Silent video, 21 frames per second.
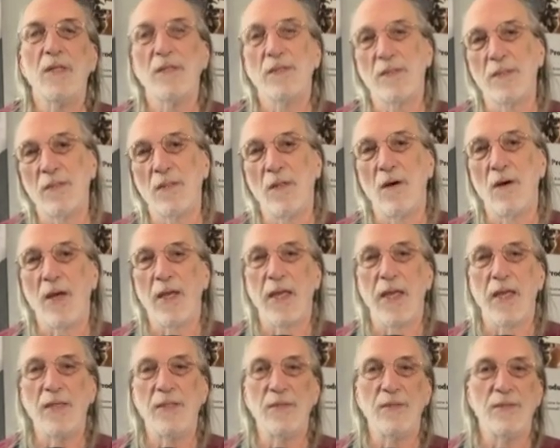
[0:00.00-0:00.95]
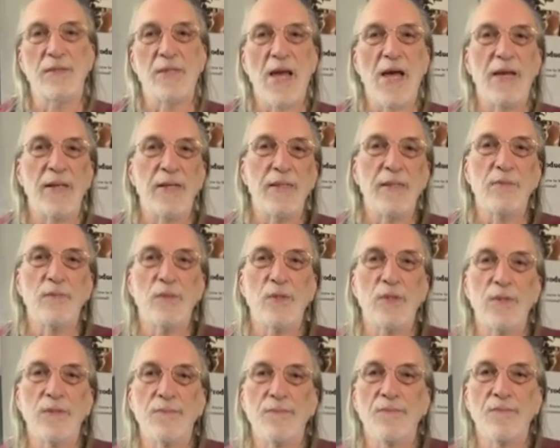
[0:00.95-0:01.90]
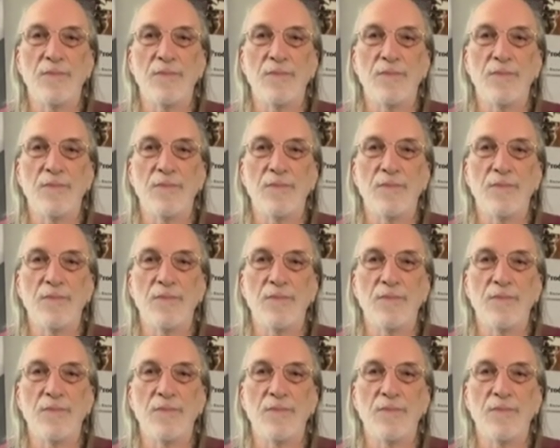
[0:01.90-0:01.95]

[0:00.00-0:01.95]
so now I can't use that anymore.